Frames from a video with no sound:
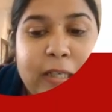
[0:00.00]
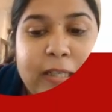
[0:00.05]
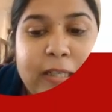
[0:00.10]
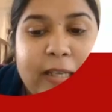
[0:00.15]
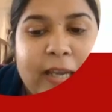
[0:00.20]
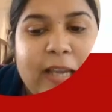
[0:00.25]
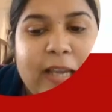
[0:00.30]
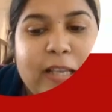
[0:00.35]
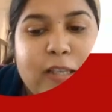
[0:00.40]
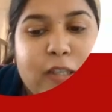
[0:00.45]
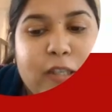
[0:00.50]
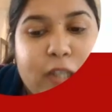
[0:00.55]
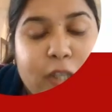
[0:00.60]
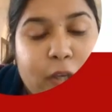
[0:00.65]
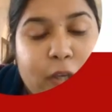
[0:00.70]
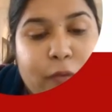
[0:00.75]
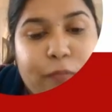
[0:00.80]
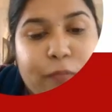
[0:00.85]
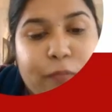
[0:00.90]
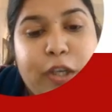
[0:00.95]
Yes,
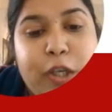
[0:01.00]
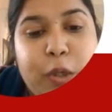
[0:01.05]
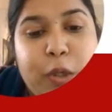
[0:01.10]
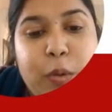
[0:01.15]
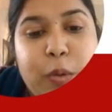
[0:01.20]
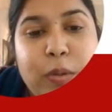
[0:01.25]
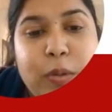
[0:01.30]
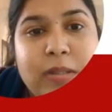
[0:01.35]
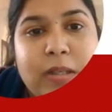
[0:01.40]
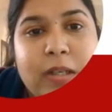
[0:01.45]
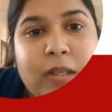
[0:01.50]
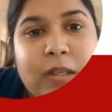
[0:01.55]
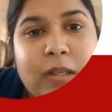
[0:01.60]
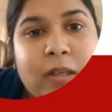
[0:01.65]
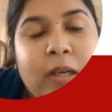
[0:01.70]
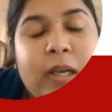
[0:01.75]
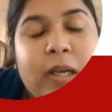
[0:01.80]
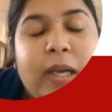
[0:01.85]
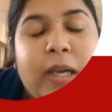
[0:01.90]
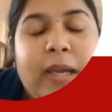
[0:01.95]
we use it
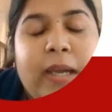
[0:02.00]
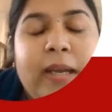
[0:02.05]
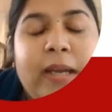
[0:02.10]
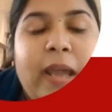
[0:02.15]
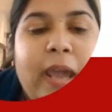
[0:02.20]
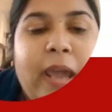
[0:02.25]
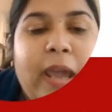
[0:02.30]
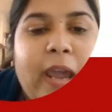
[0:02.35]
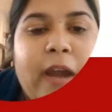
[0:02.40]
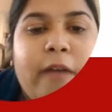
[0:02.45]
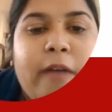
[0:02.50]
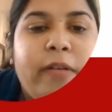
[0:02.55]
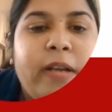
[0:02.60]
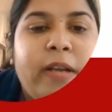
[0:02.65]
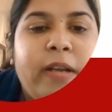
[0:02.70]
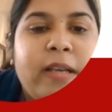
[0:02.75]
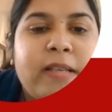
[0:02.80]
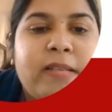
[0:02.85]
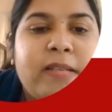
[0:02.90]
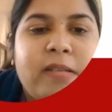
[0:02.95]
in
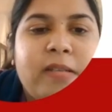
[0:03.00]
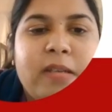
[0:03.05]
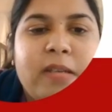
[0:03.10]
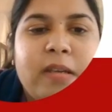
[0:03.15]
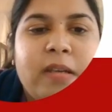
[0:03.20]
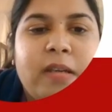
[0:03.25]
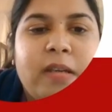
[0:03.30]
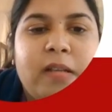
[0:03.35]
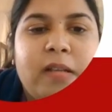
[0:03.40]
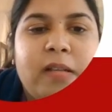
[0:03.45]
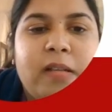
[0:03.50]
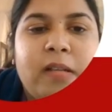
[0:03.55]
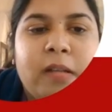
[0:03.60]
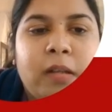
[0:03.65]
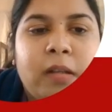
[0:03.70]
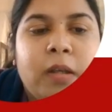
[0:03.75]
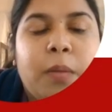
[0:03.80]
every single